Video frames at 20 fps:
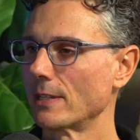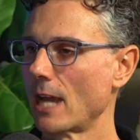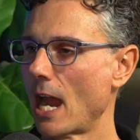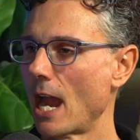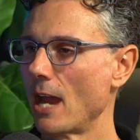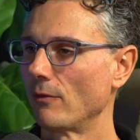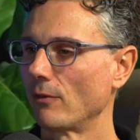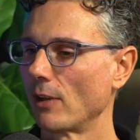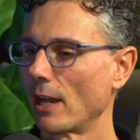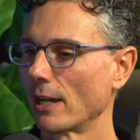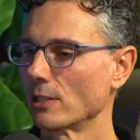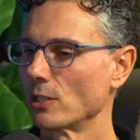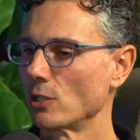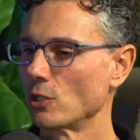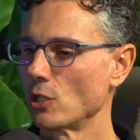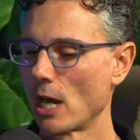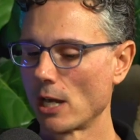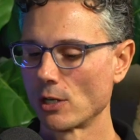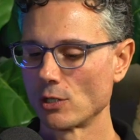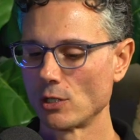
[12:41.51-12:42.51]
Xiaflex
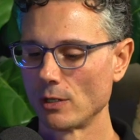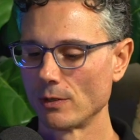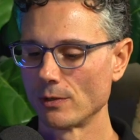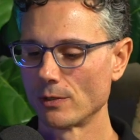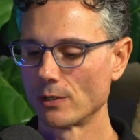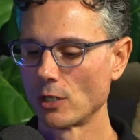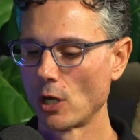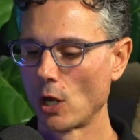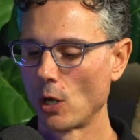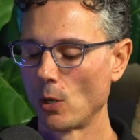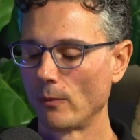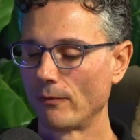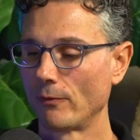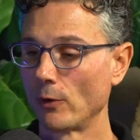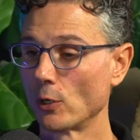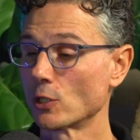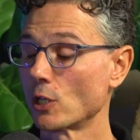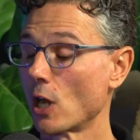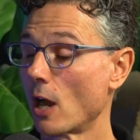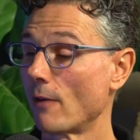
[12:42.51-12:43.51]
injections. So
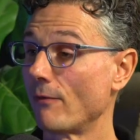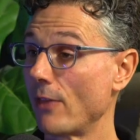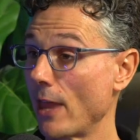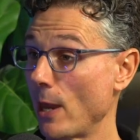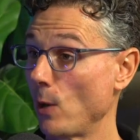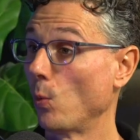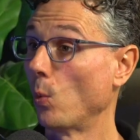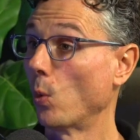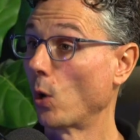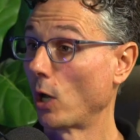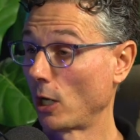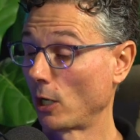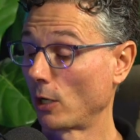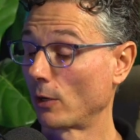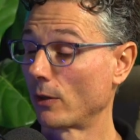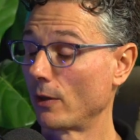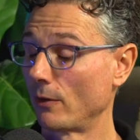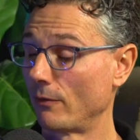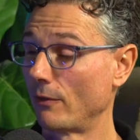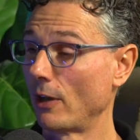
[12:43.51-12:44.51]
first off, they
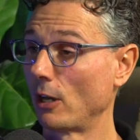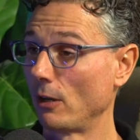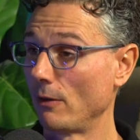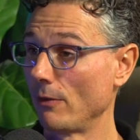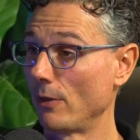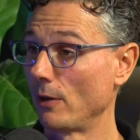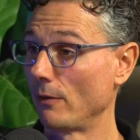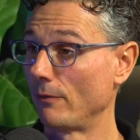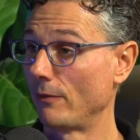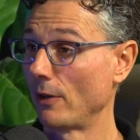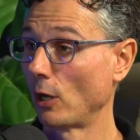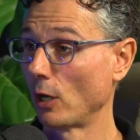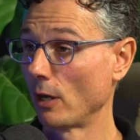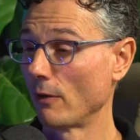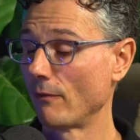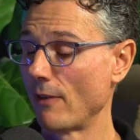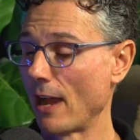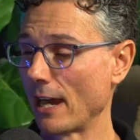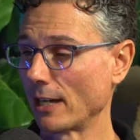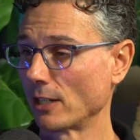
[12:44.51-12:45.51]
work. They're very
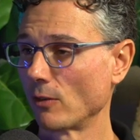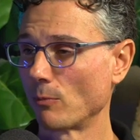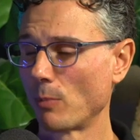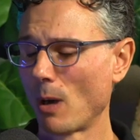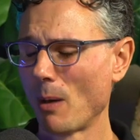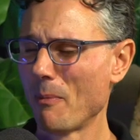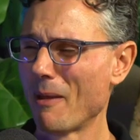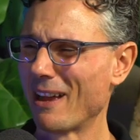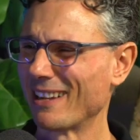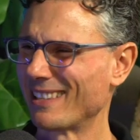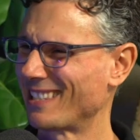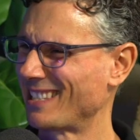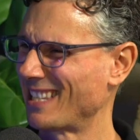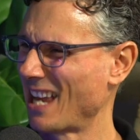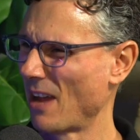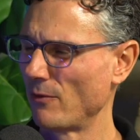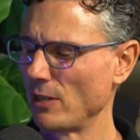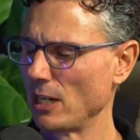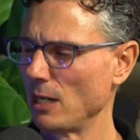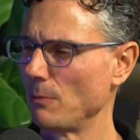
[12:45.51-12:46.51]
effective. Probably about
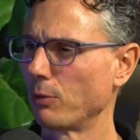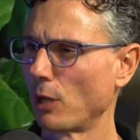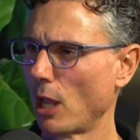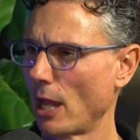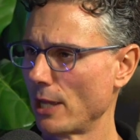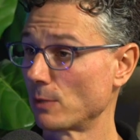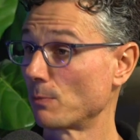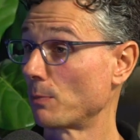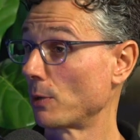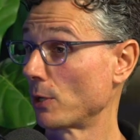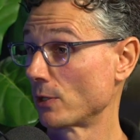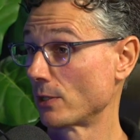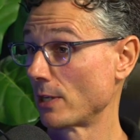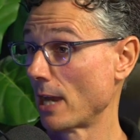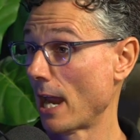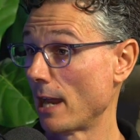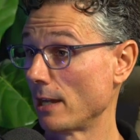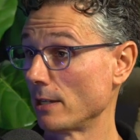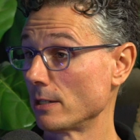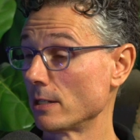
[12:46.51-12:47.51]

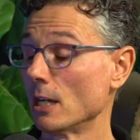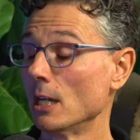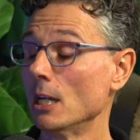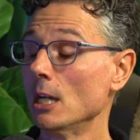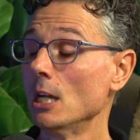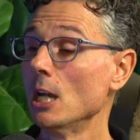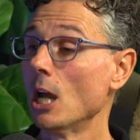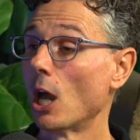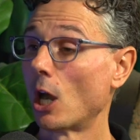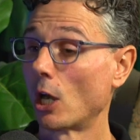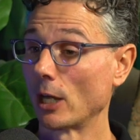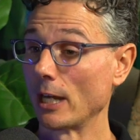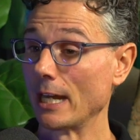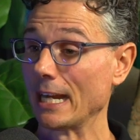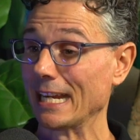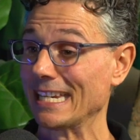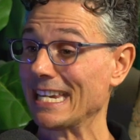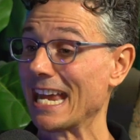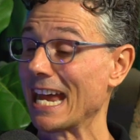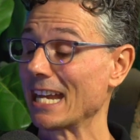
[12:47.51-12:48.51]
70+% are going
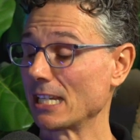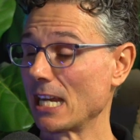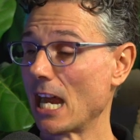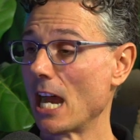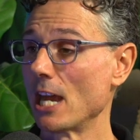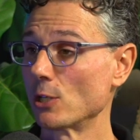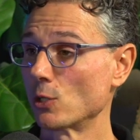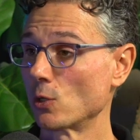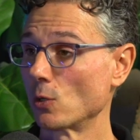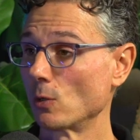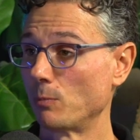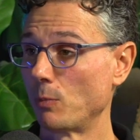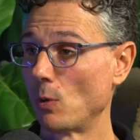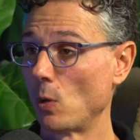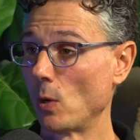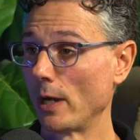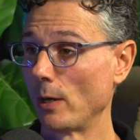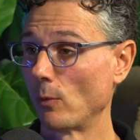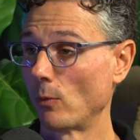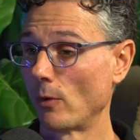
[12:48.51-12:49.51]
to get guys to a
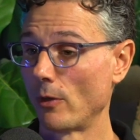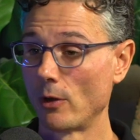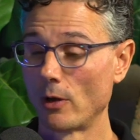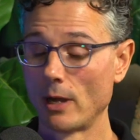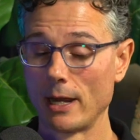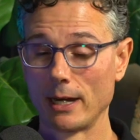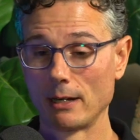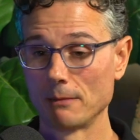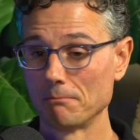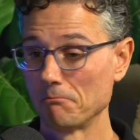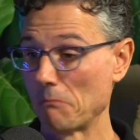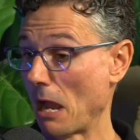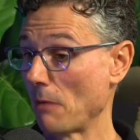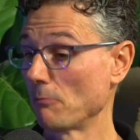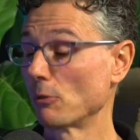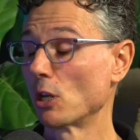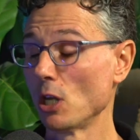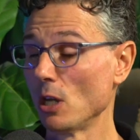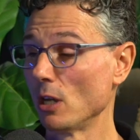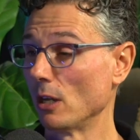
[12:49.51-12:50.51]
point where they're like,
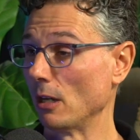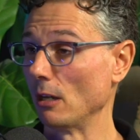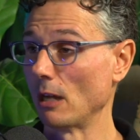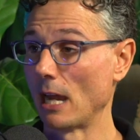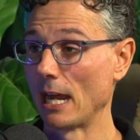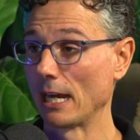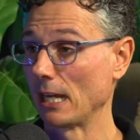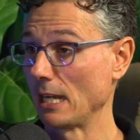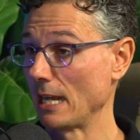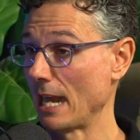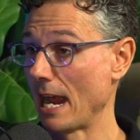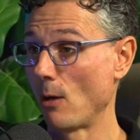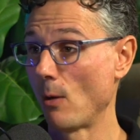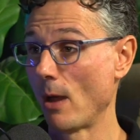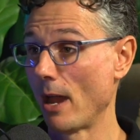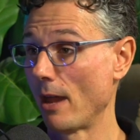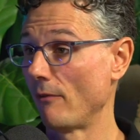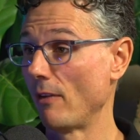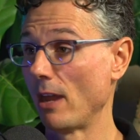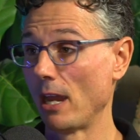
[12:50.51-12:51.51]
I'm good. I can now
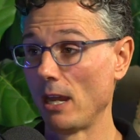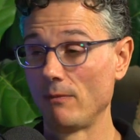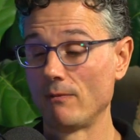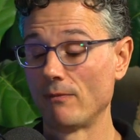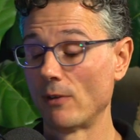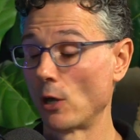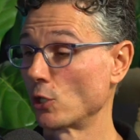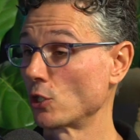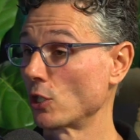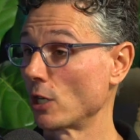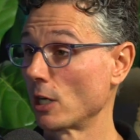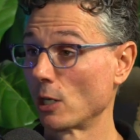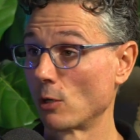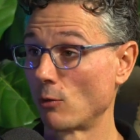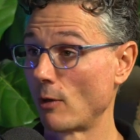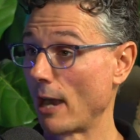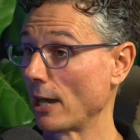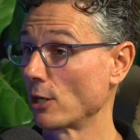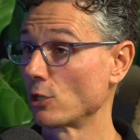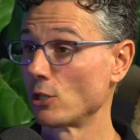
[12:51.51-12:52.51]
have a functioning
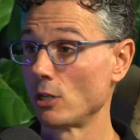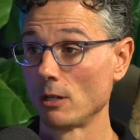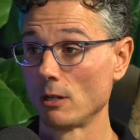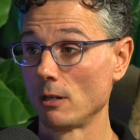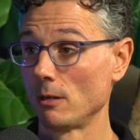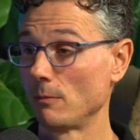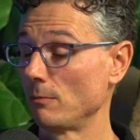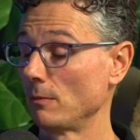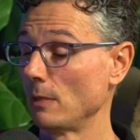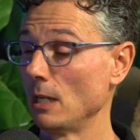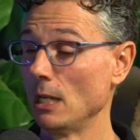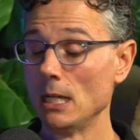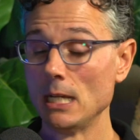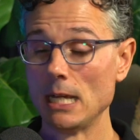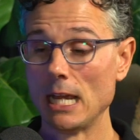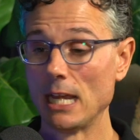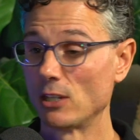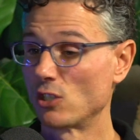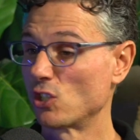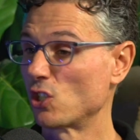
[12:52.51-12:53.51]
erection and
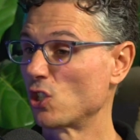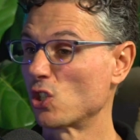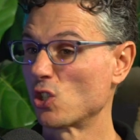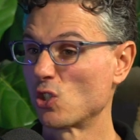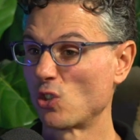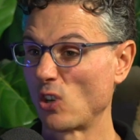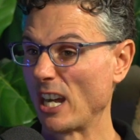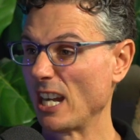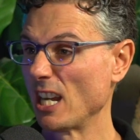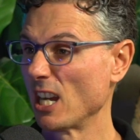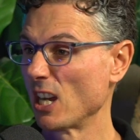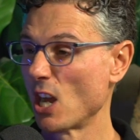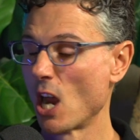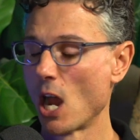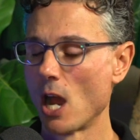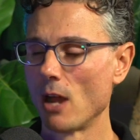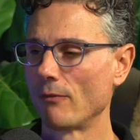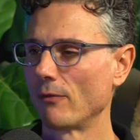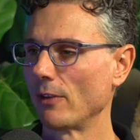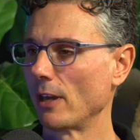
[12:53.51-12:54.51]
it's straight
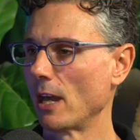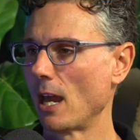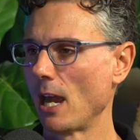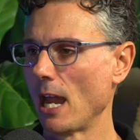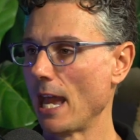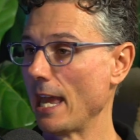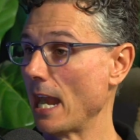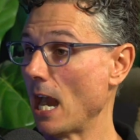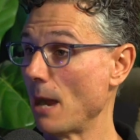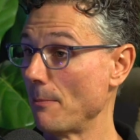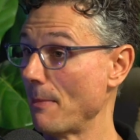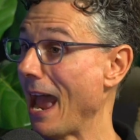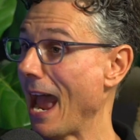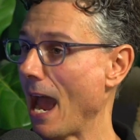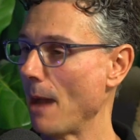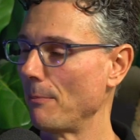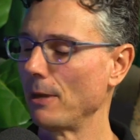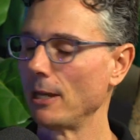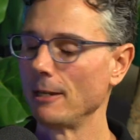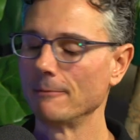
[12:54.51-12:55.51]
enough, and I'm
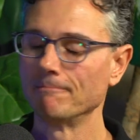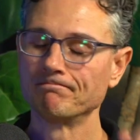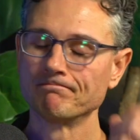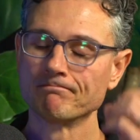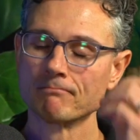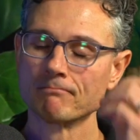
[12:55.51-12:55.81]
happy.